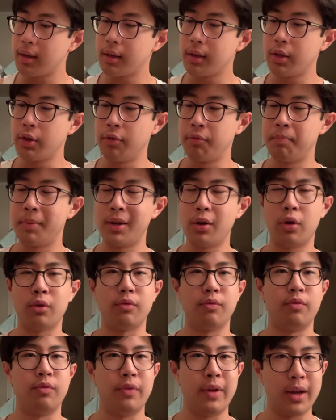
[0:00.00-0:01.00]
you've been
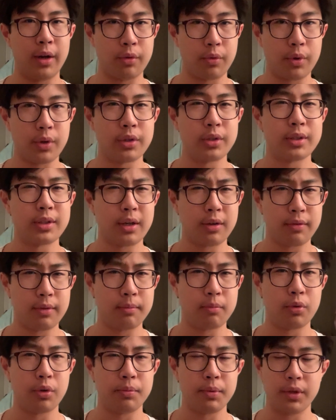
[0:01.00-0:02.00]
on vigorous
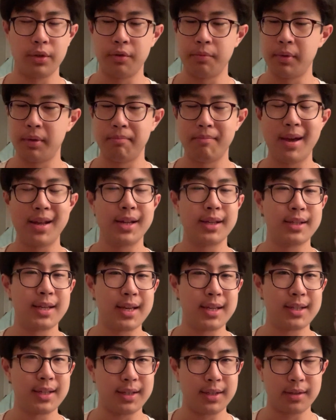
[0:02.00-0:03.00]
self-improvement you've been
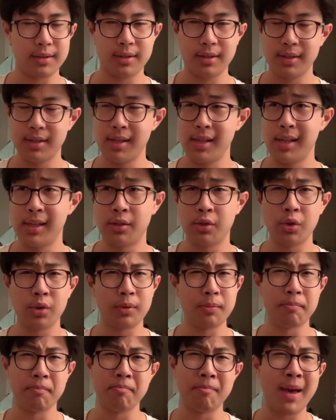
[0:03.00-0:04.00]
meditating consistently
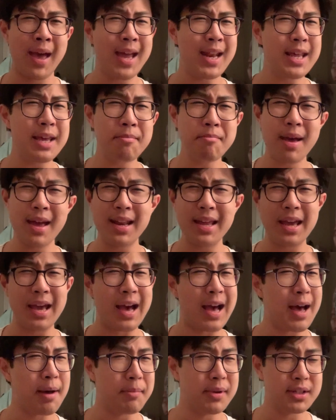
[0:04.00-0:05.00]
doing many many
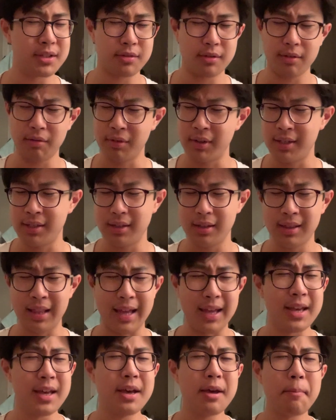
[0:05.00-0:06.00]
habits recently
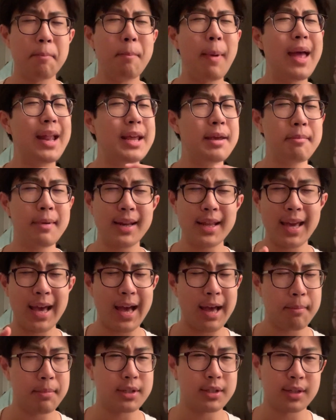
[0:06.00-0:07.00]
like many many
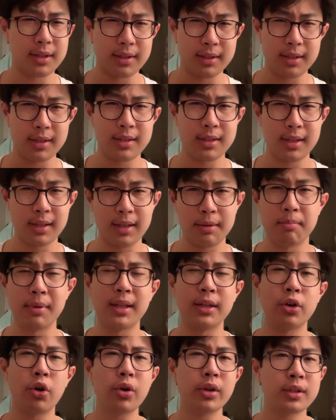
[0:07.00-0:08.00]
habits consistently
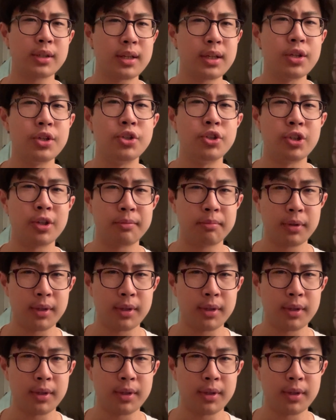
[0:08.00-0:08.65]
been going to the gym